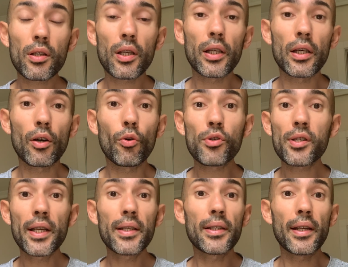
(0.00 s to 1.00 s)
or
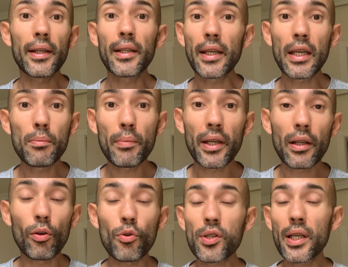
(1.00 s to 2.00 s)
sending an
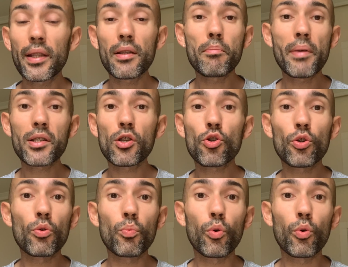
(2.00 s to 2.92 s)
email, or send a message on